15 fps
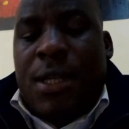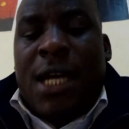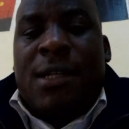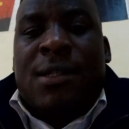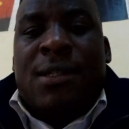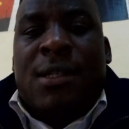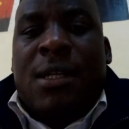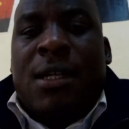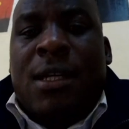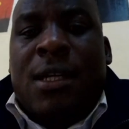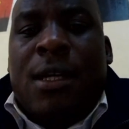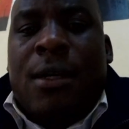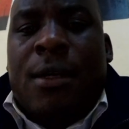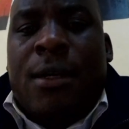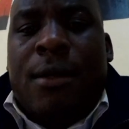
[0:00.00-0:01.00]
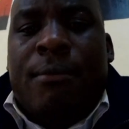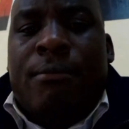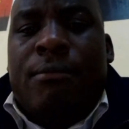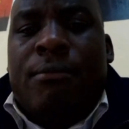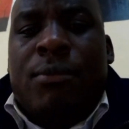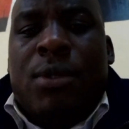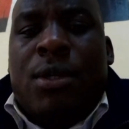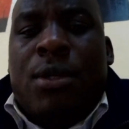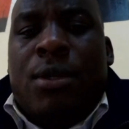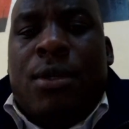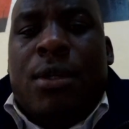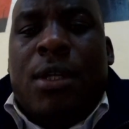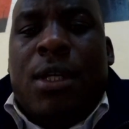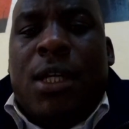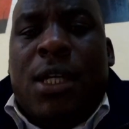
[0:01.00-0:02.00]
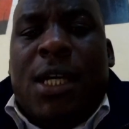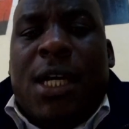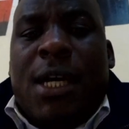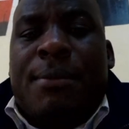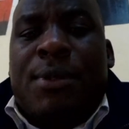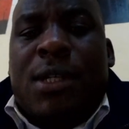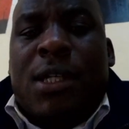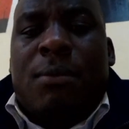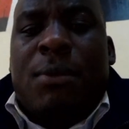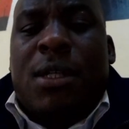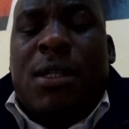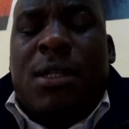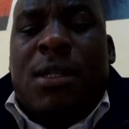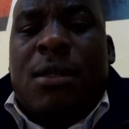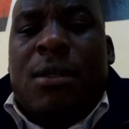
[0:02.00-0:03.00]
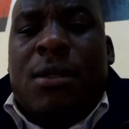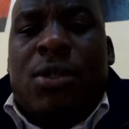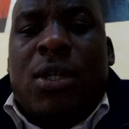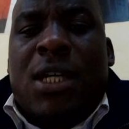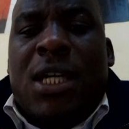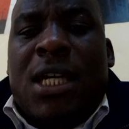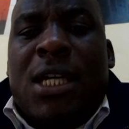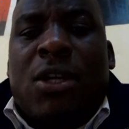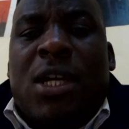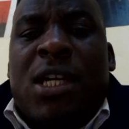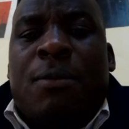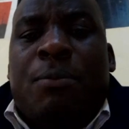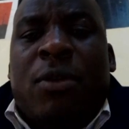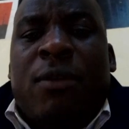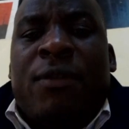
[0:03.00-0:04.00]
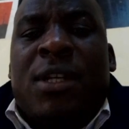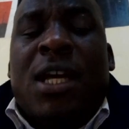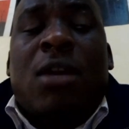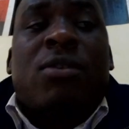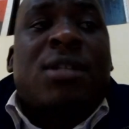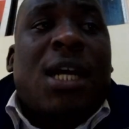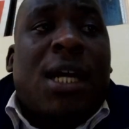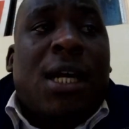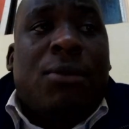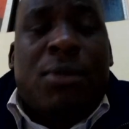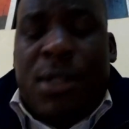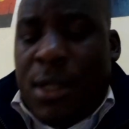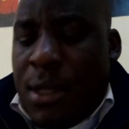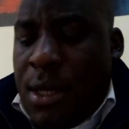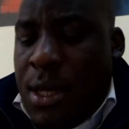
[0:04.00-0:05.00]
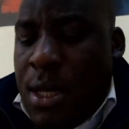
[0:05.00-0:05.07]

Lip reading: That is the income statement, generally known as profit and loss account,